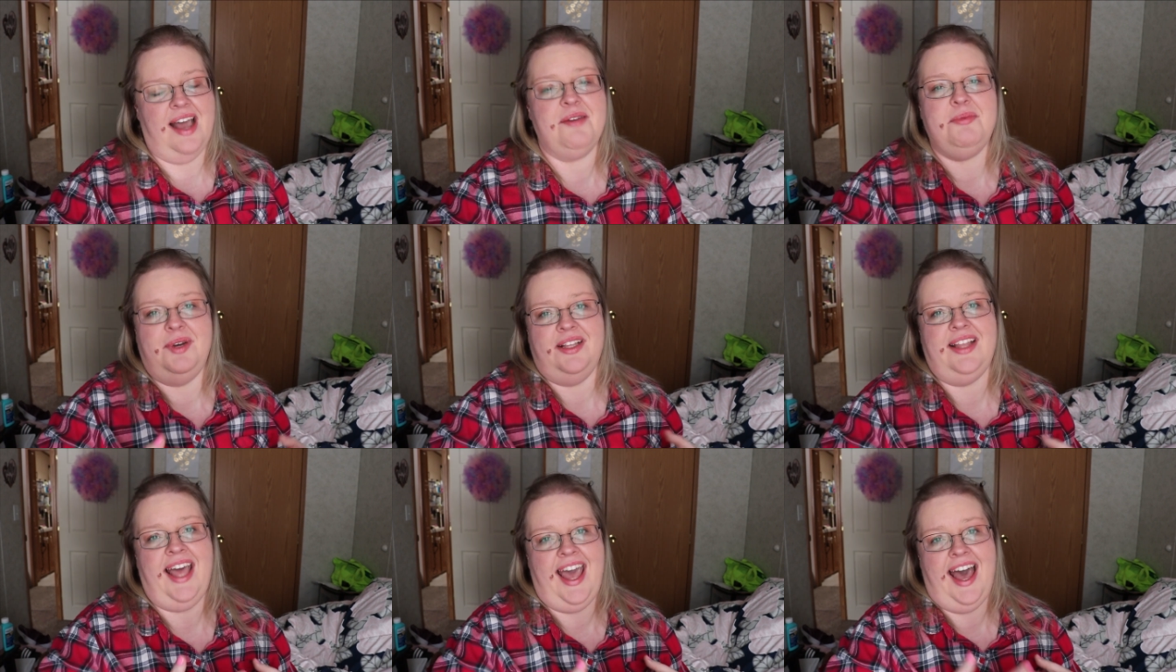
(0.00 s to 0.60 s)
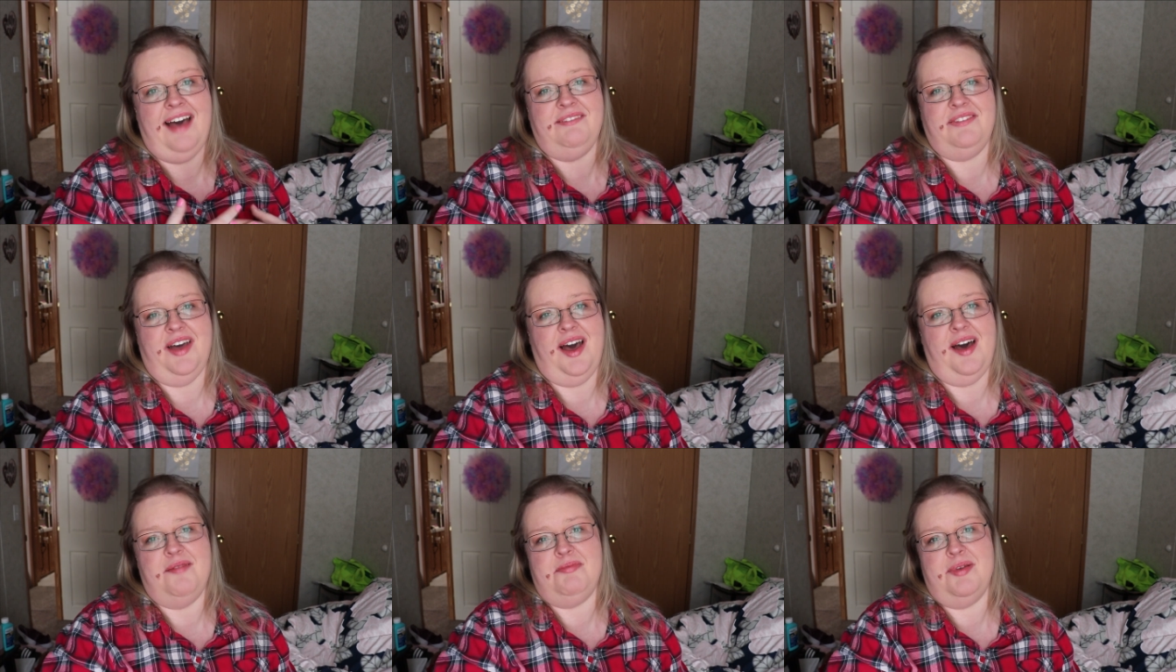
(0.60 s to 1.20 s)
I will have
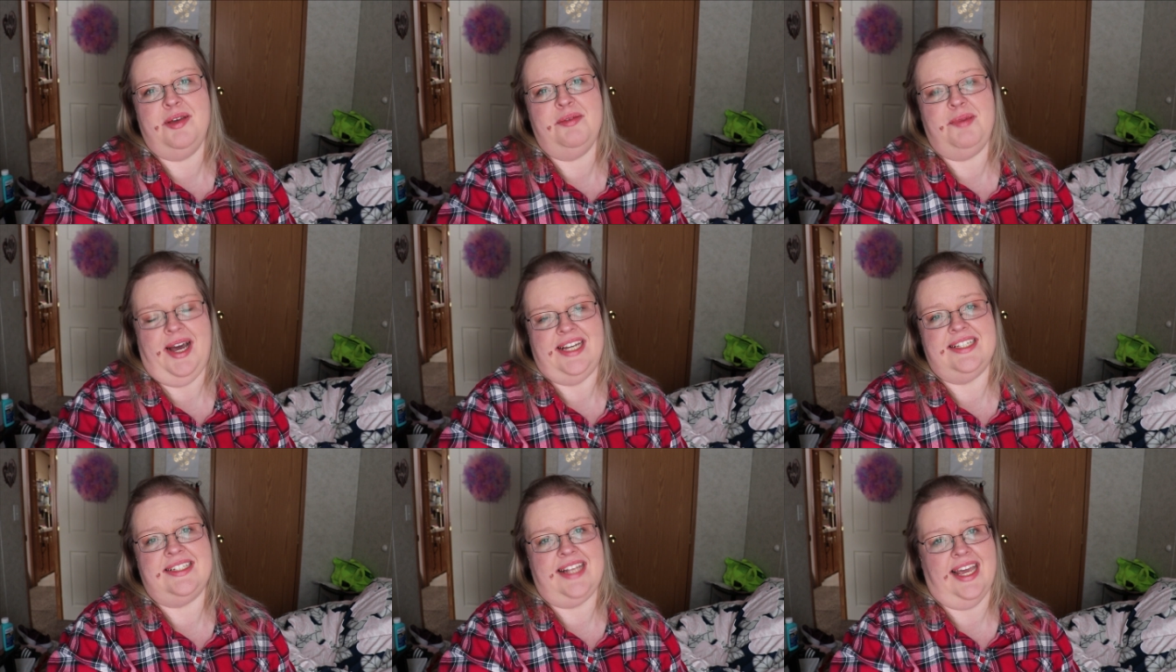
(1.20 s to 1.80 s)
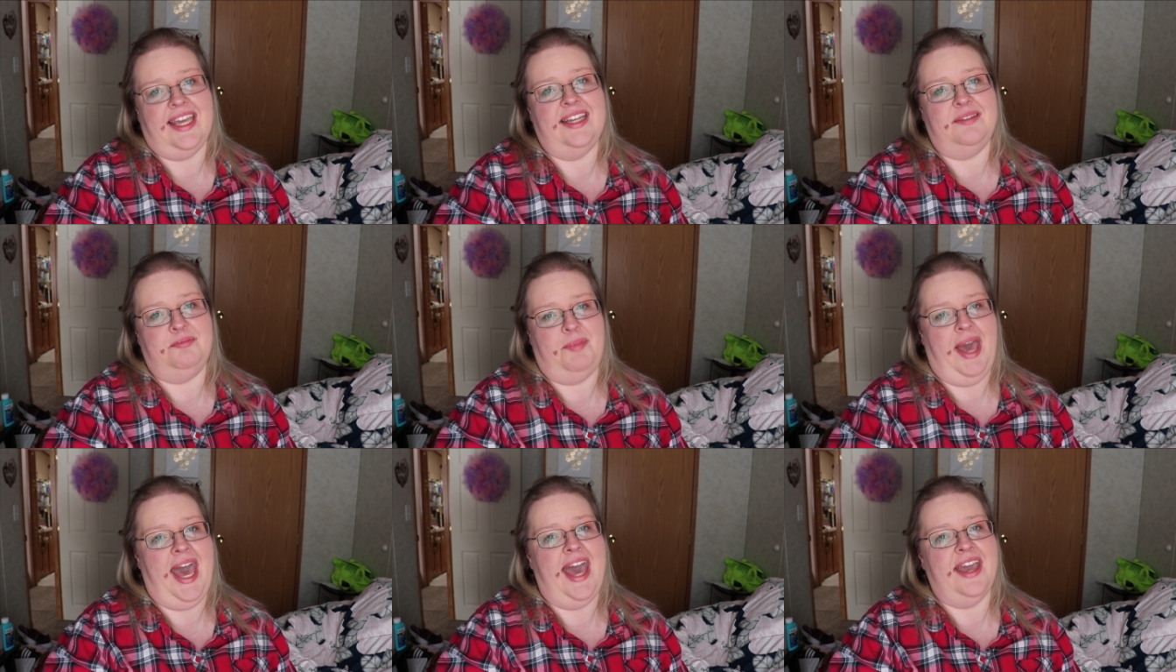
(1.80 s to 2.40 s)
up my
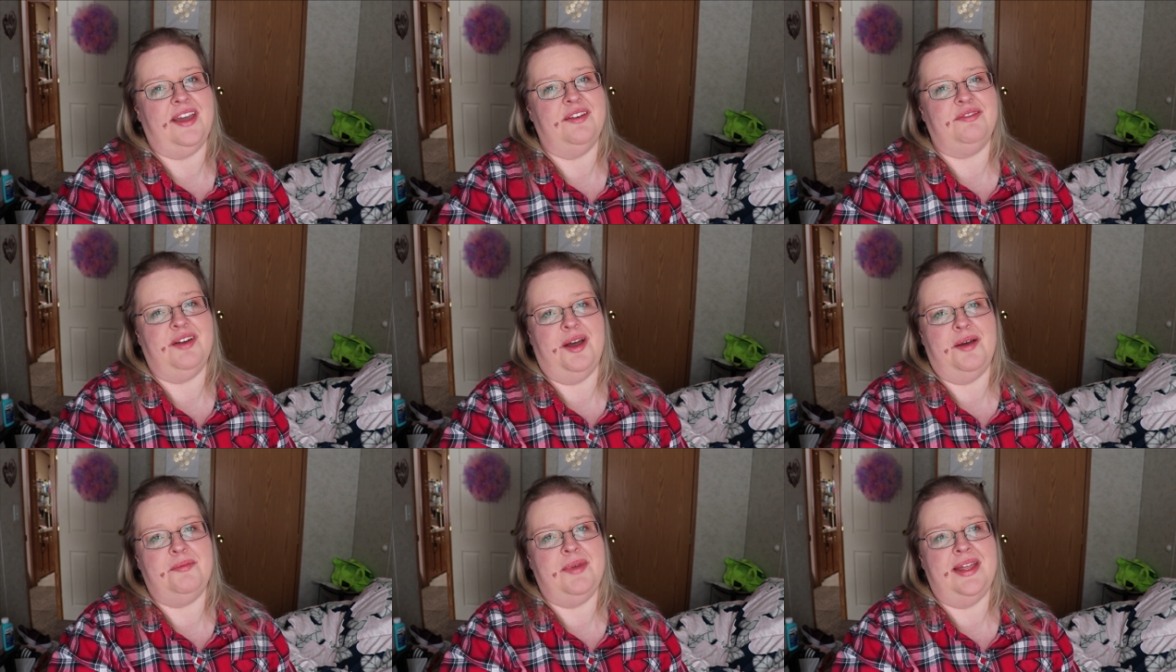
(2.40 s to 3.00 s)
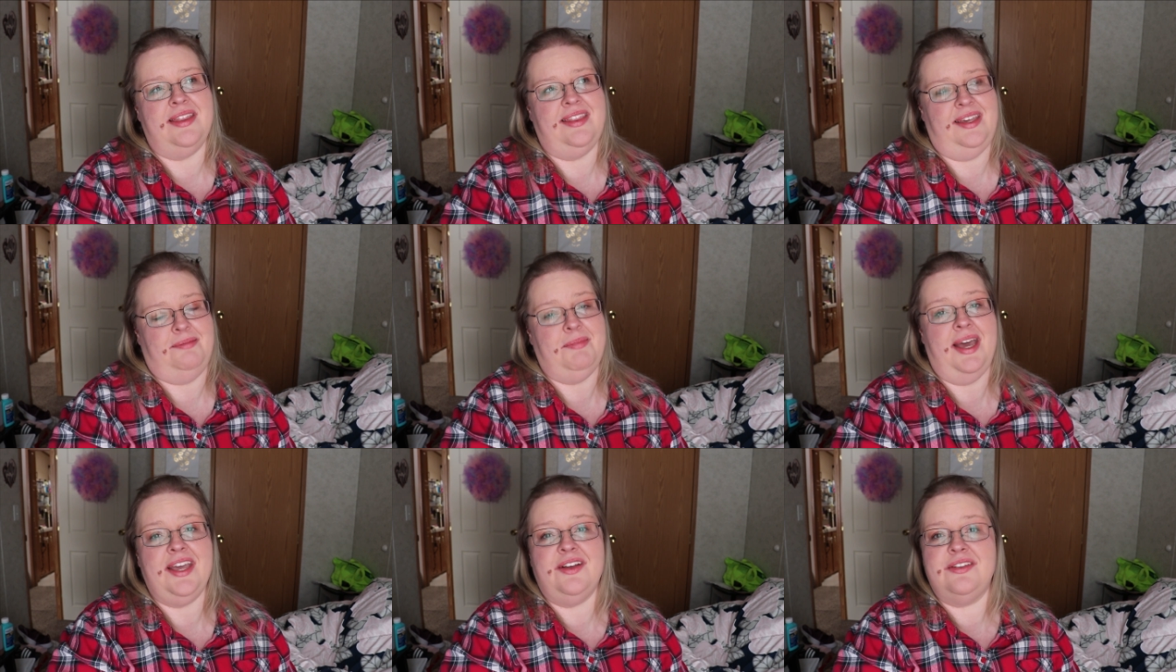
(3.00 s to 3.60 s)
second bag from the
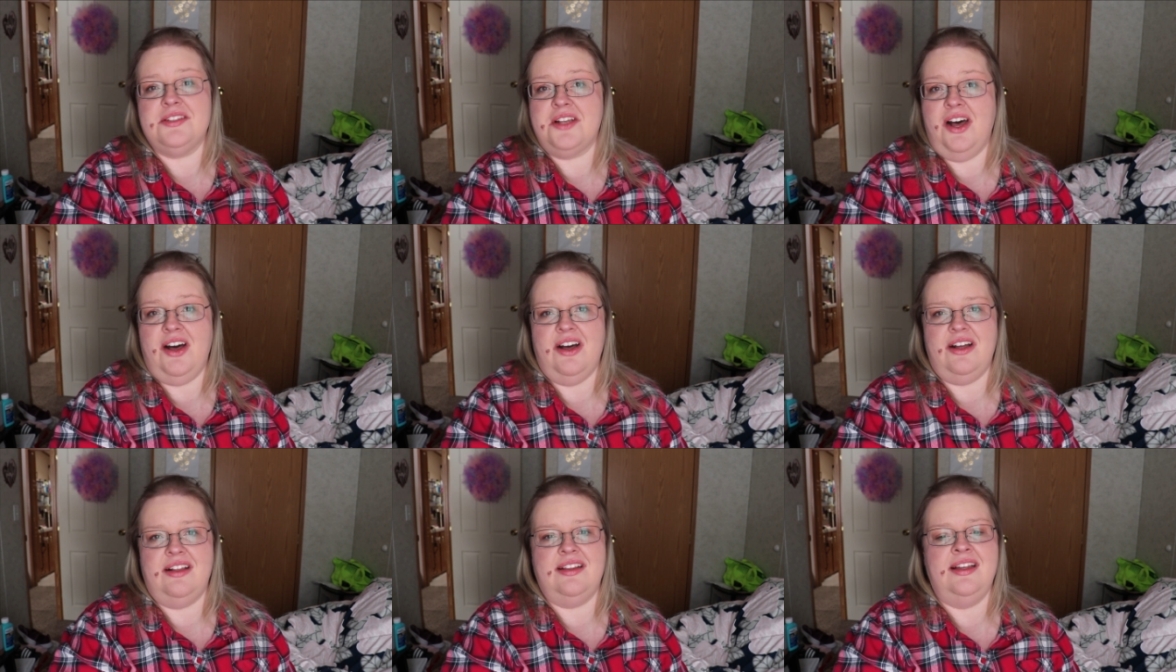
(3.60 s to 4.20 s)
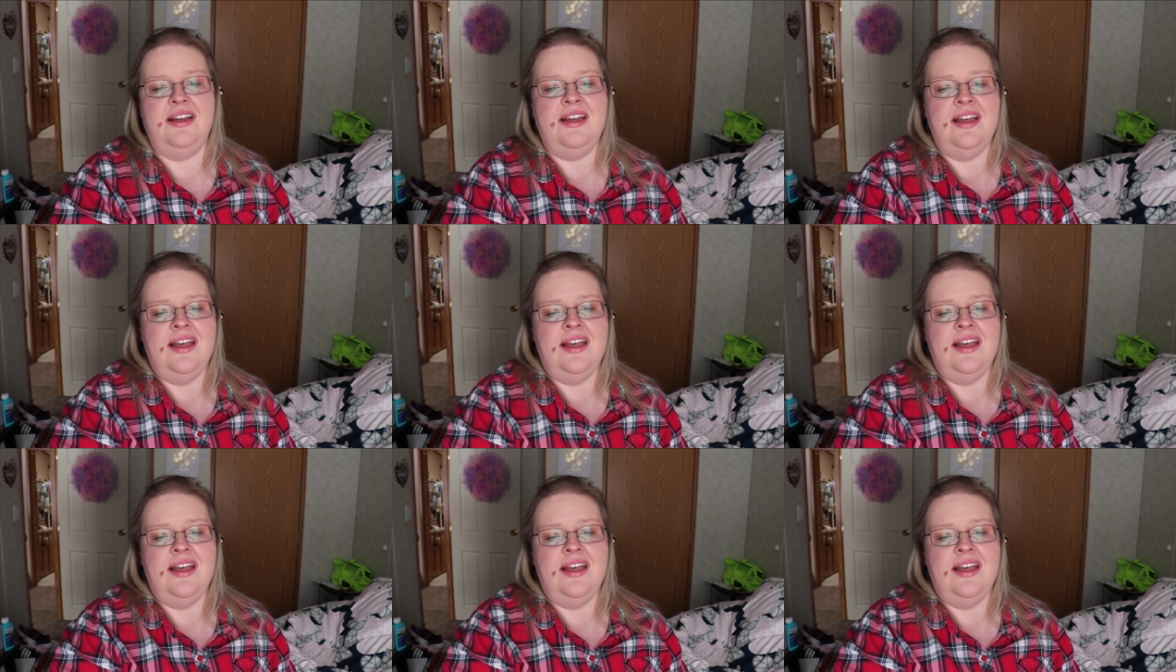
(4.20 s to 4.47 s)
Michaels haul.